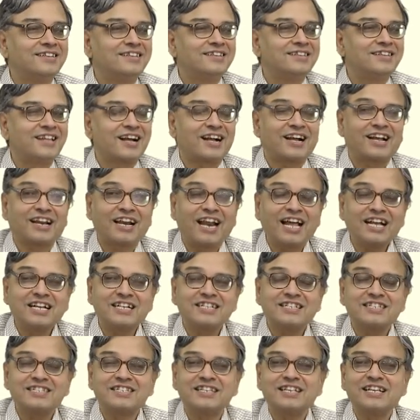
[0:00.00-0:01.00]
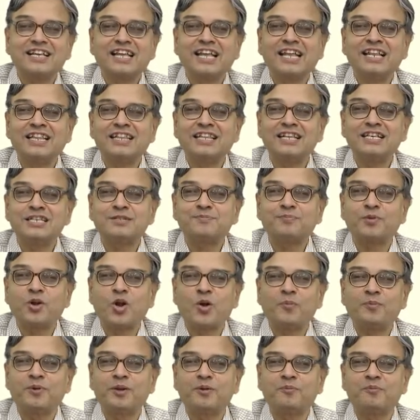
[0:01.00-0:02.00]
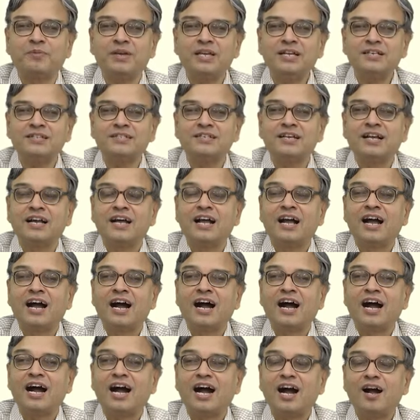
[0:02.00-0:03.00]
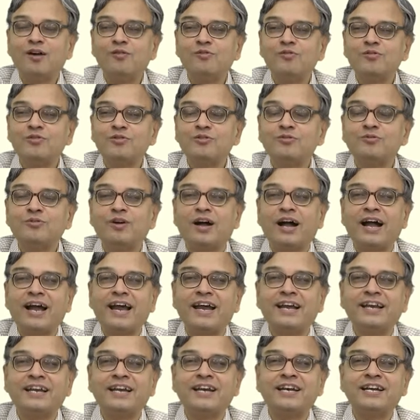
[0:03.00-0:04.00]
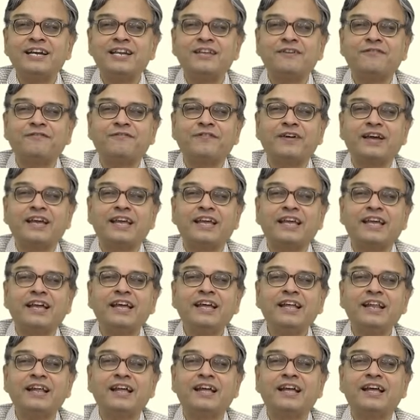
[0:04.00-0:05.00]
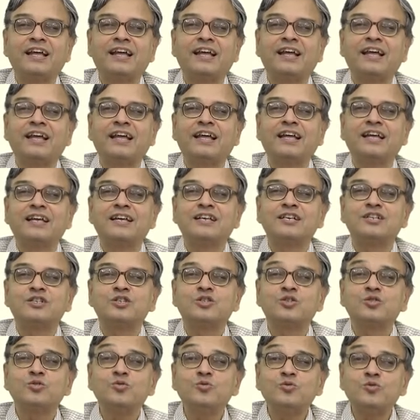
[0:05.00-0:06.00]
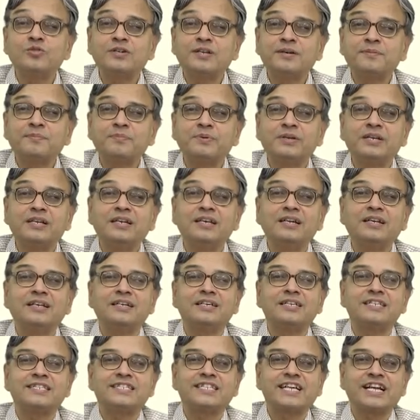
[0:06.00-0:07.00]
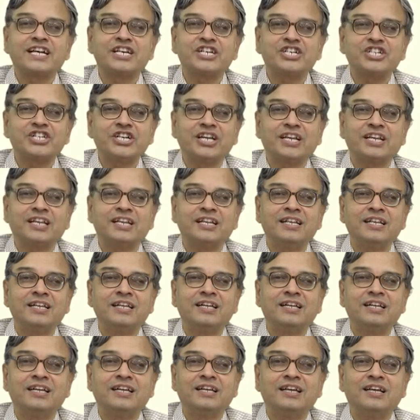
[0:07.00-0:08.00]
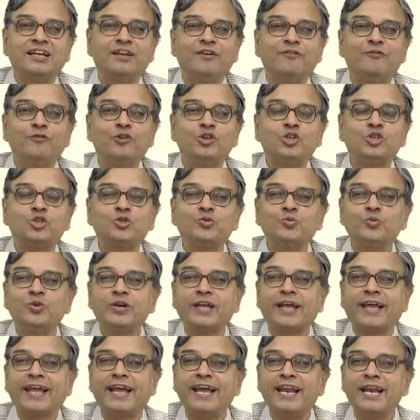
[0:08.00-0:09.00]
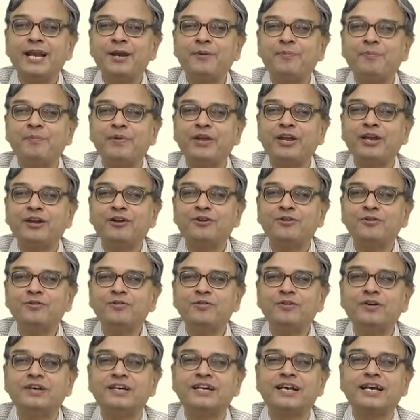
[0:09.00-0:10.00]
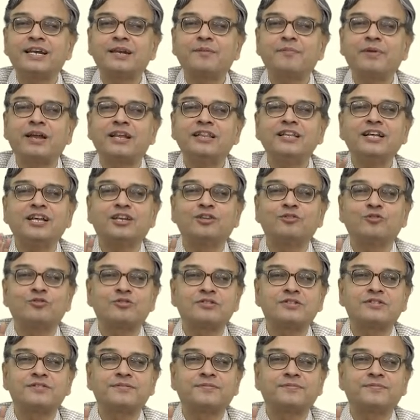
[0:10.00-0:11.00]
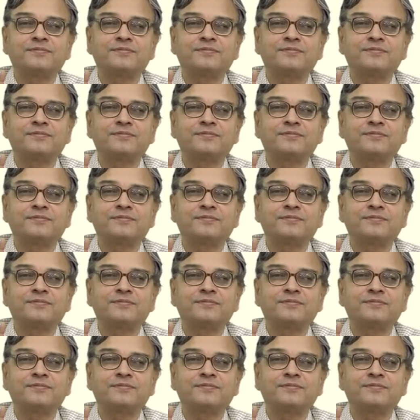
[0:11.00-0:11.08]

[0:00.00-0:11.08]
The crux in this problem is how to identify a suitable section which would help me to determine the unknowns.